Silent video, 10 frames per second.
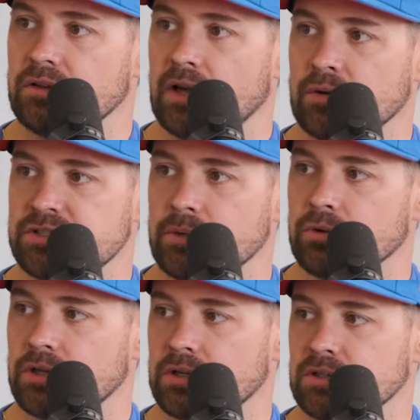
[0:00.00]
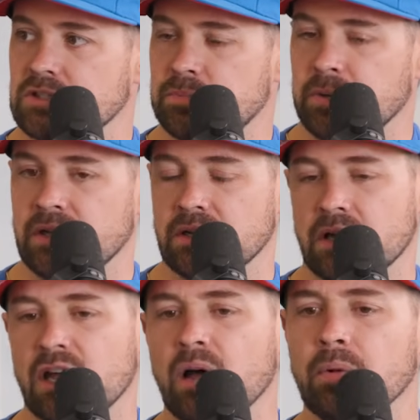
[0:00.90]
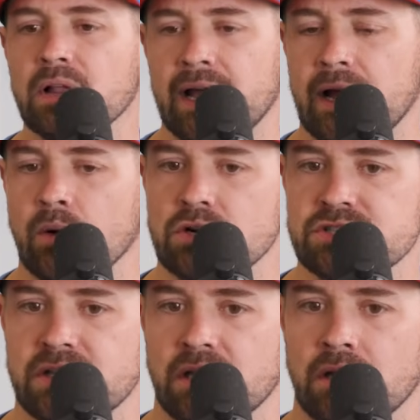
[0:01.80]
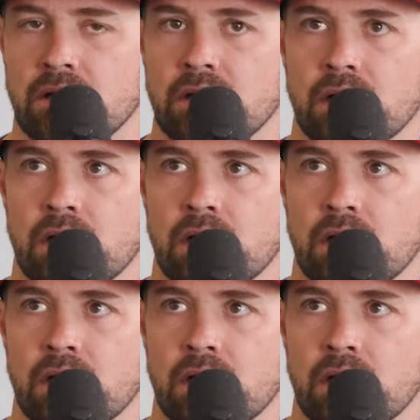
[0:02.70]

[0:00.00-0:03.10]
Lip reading: I was able to spend a couple of hours in